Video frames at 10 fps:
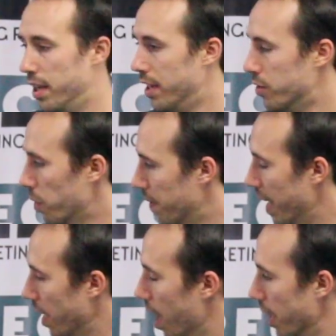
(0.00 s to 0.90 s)
in sort of an
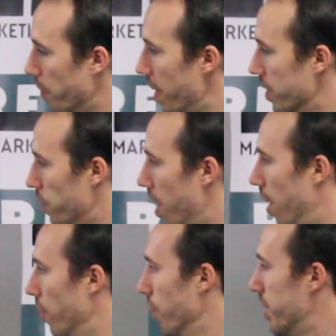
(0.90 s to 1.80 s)
iconic way as
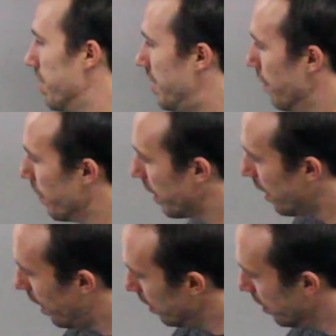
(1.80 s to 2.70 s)
well, which is different
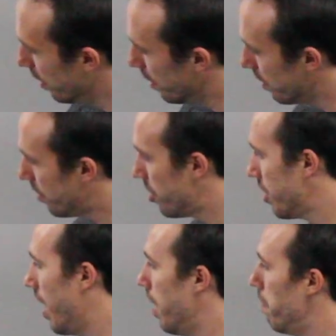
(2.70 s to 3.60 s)
colors
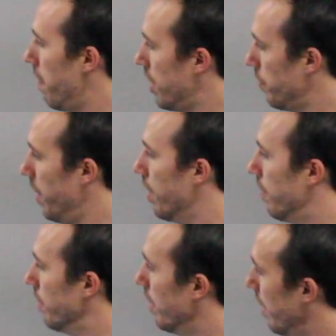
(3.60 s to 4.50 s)
kind of mesh
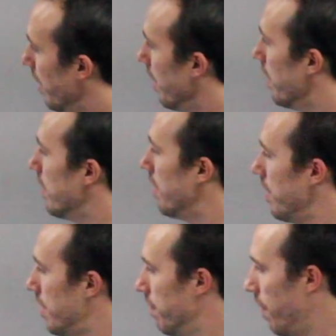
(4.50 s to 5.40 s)
weird. This is a decent